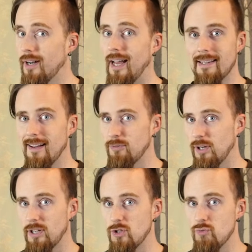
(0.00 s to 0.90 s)
one I
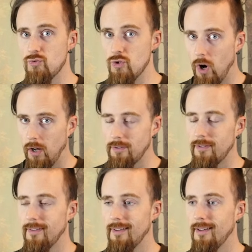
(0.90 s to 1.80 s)
definitely do
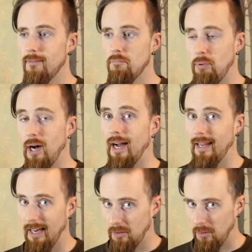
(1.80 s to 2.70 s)
not
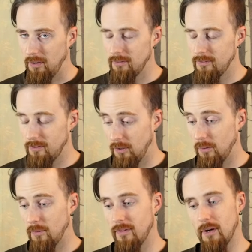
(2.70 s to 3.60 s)
buy at all.
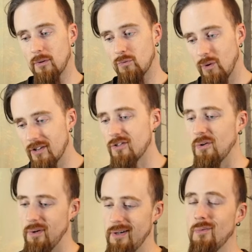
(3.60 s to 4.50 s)
So there's one
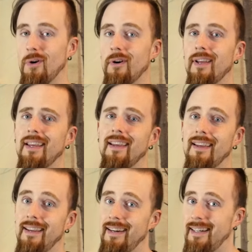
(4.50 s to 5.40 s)
story where
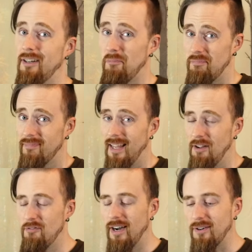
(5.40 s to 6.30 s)

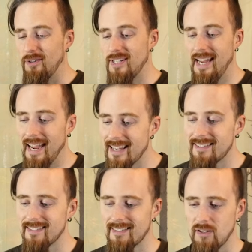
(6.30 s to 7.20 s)
a fighter
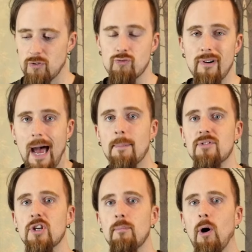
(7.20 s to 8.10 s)
takes,
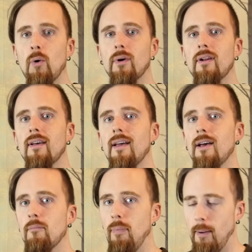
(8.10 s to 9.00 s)
grabs the opponent
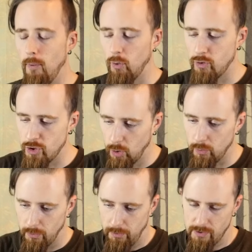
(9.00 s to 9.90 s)
by both
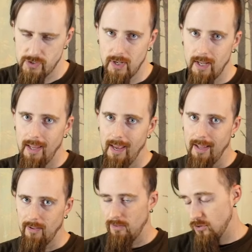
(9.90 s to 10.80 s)
shoulders,
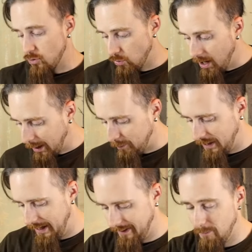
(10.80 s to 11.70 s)
and there's a rock
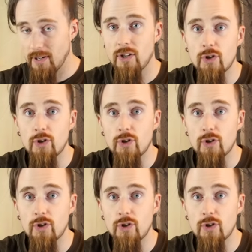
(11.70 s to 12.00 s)
behind him, and he